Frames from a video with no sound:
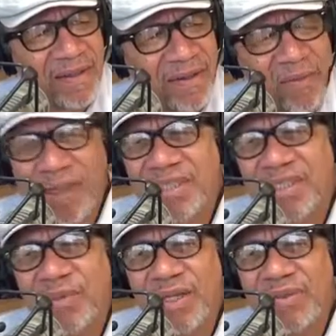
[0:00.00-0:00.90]
What
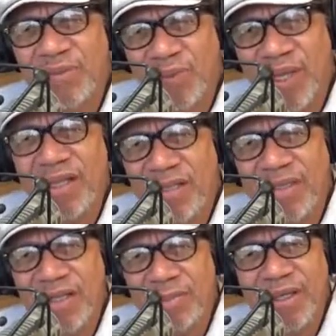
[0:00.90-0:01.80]

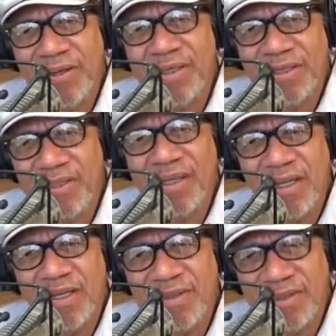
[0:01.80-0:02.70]
another American
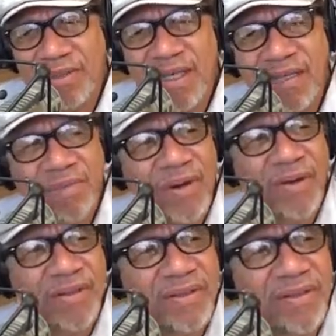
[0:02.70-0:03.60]
does is that
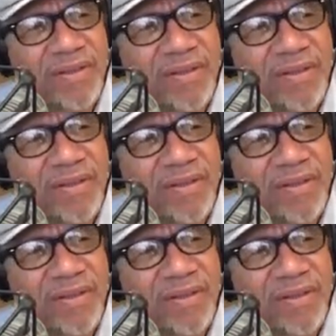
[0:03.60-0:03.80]
important to you?